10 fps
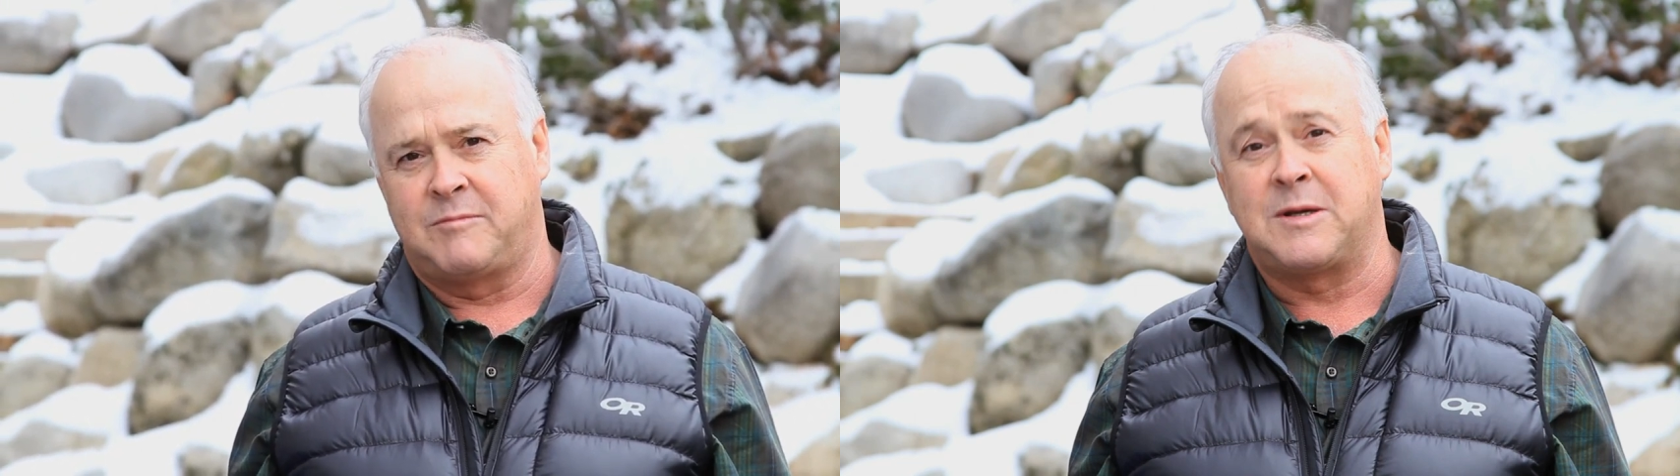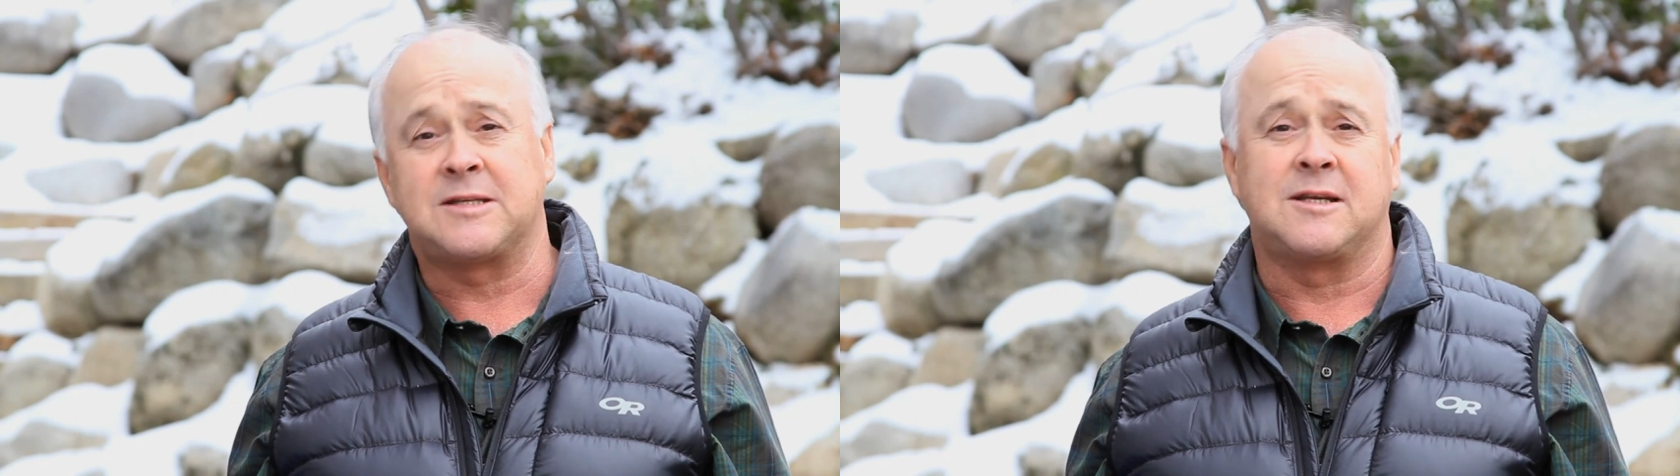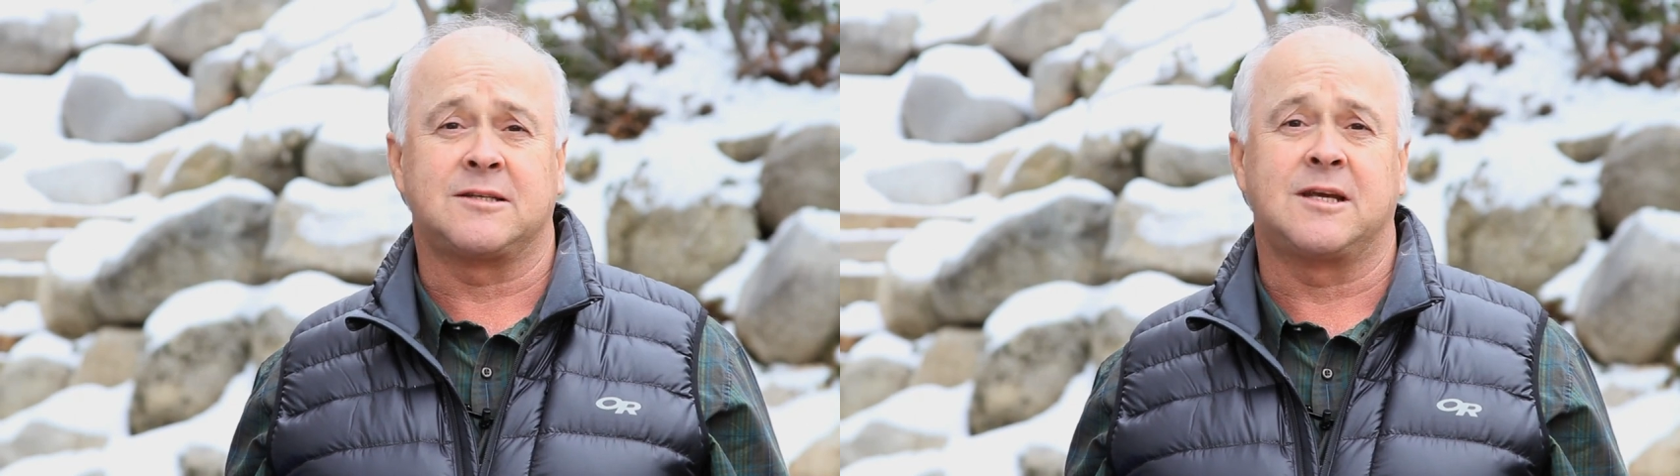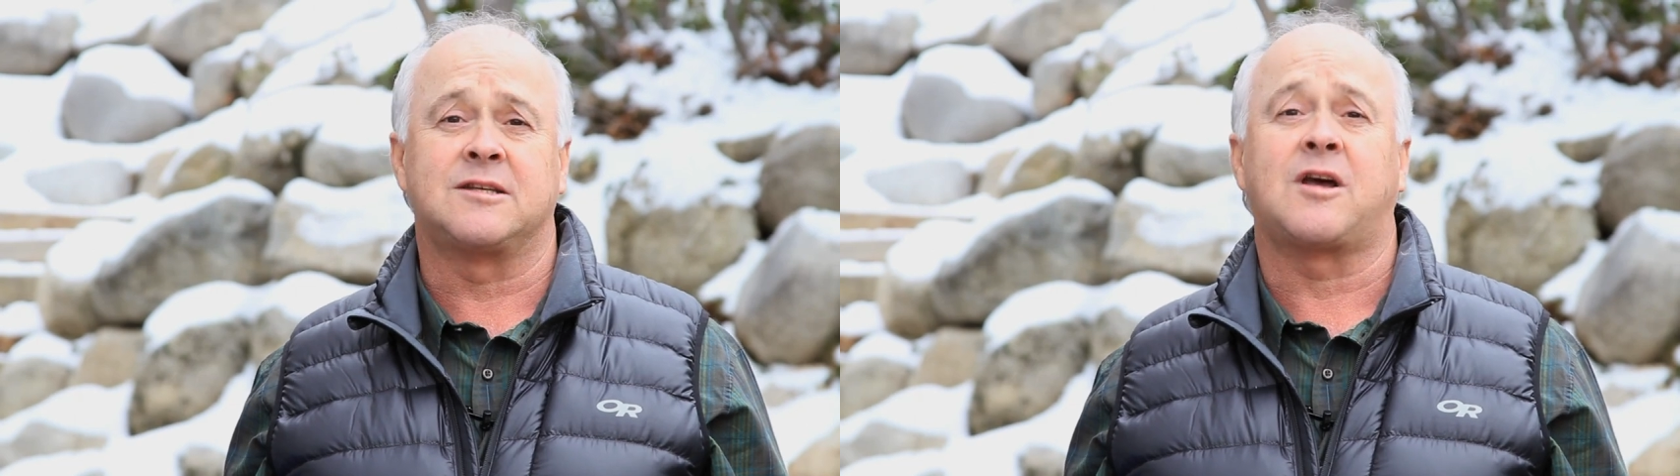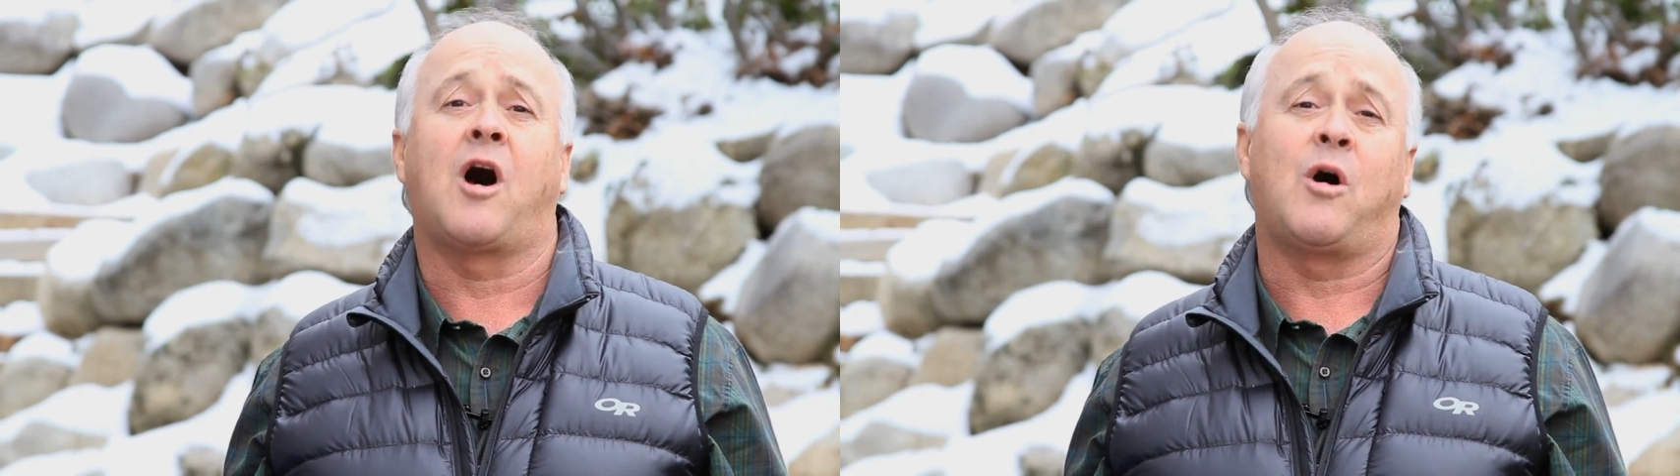business
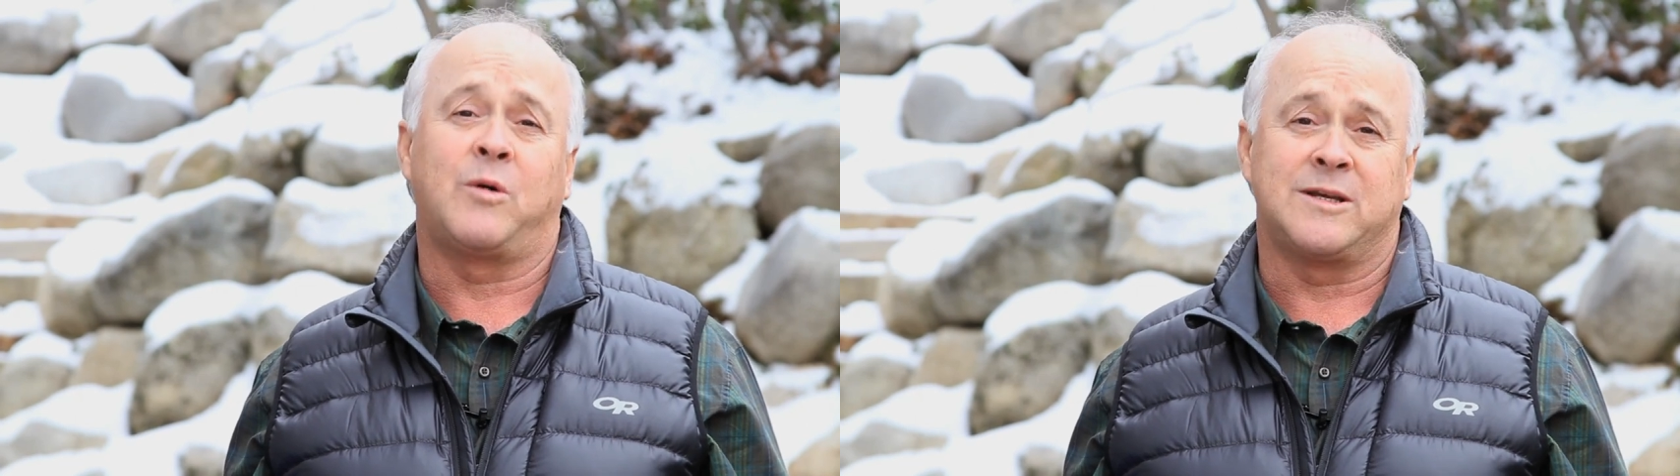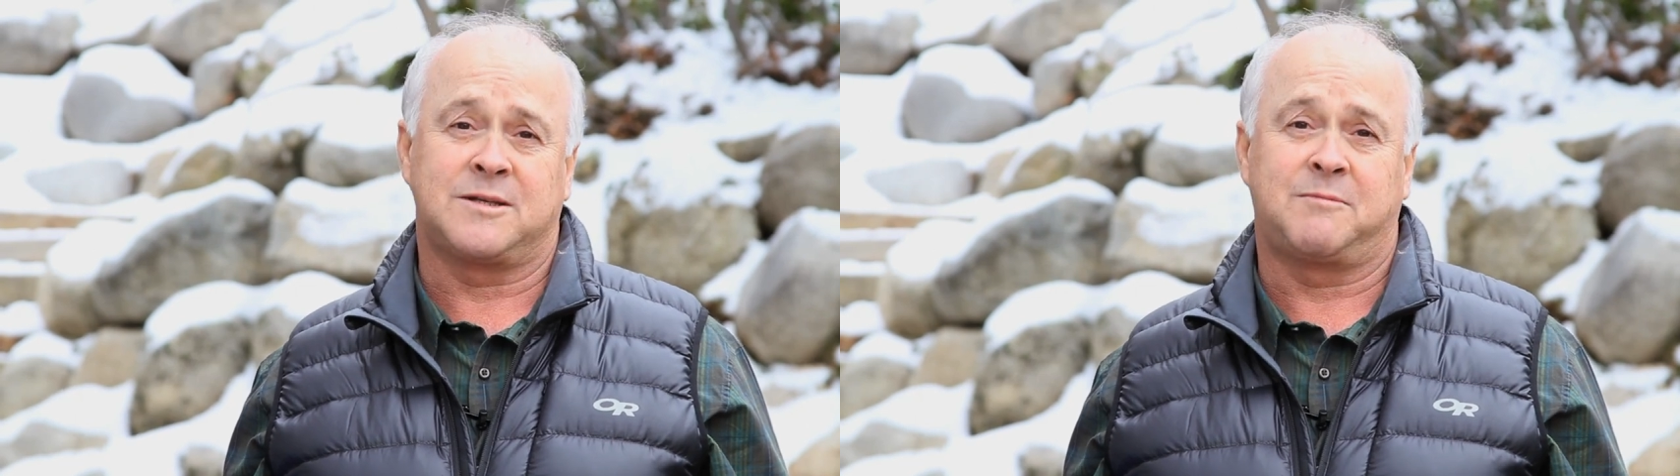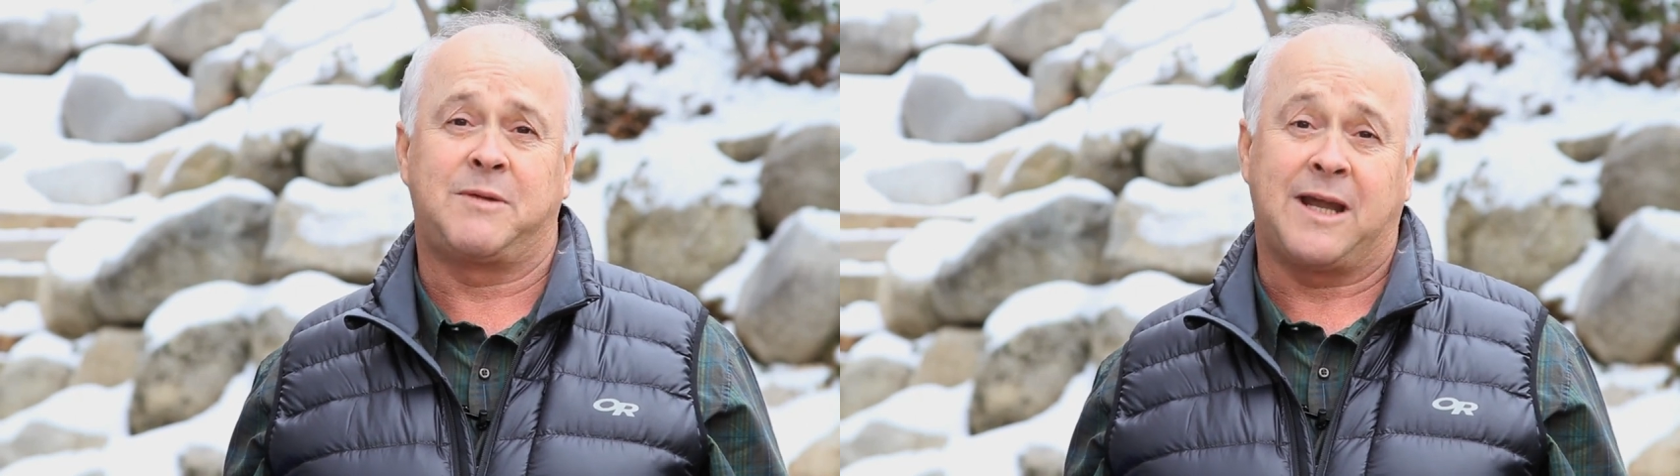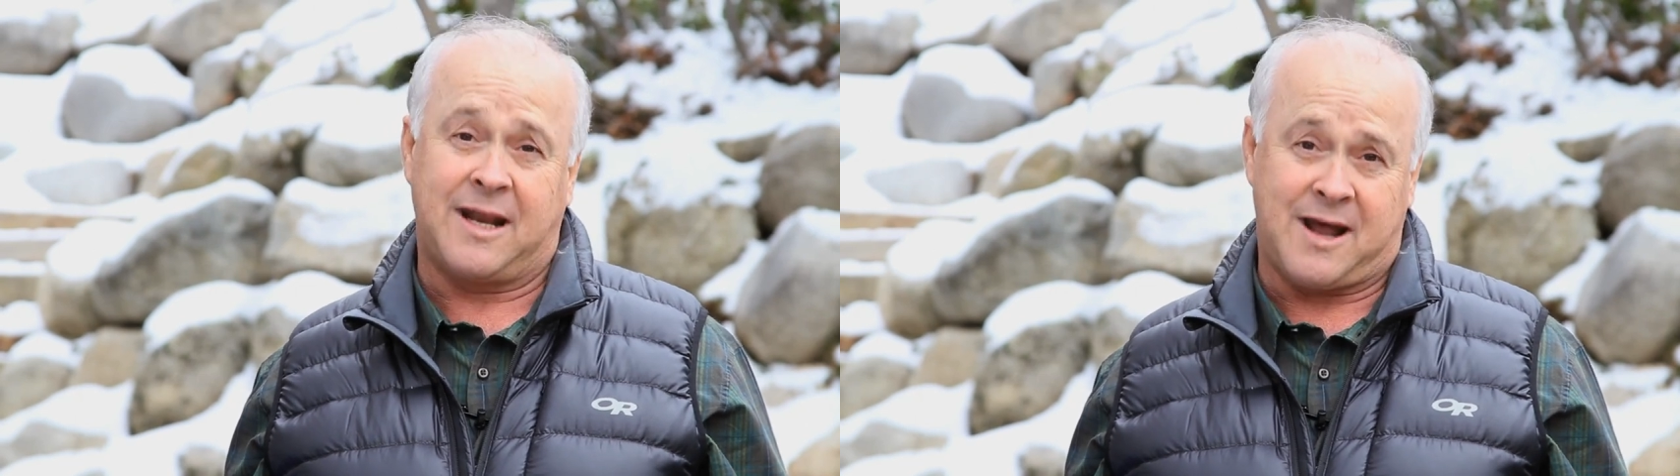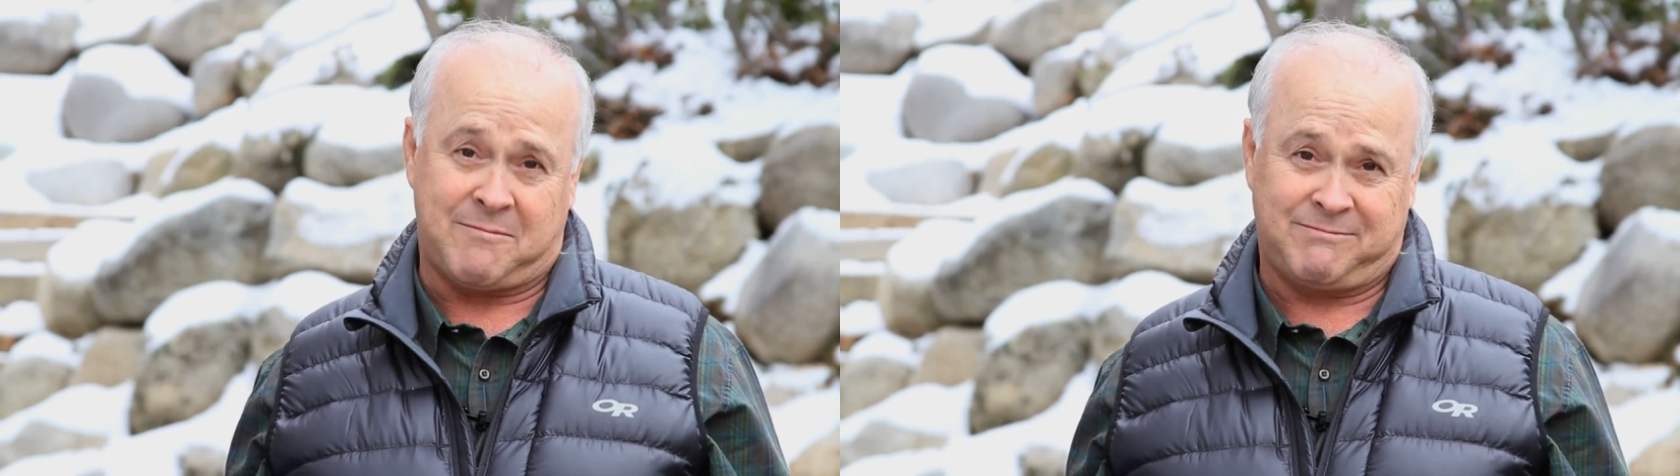is always
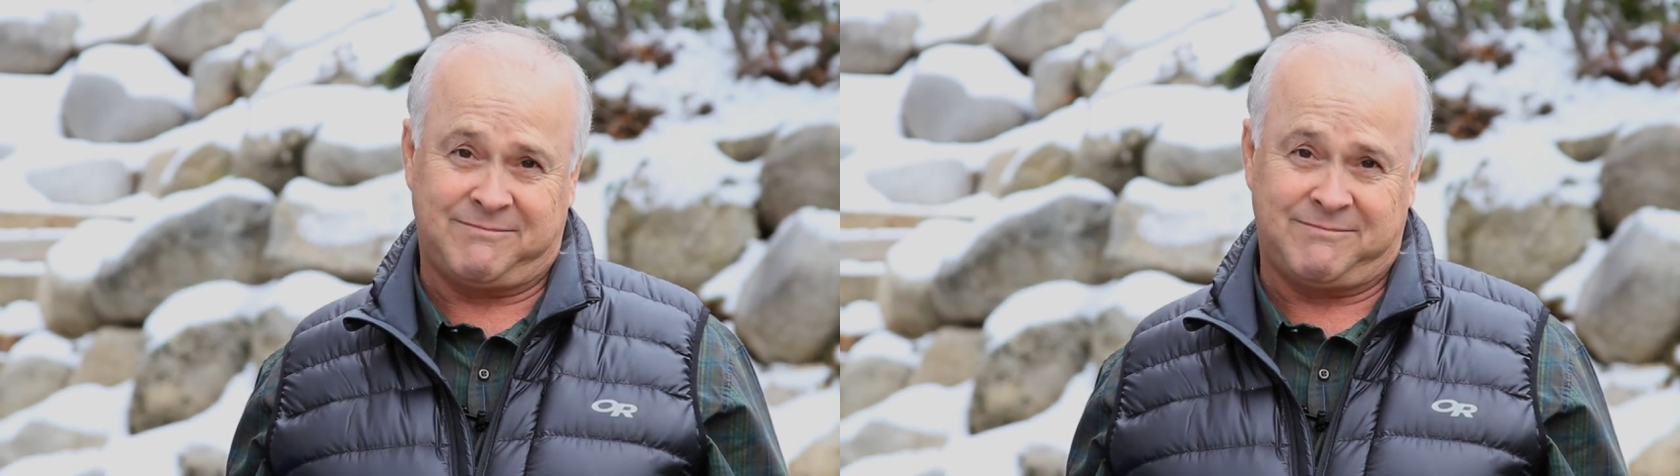picking up.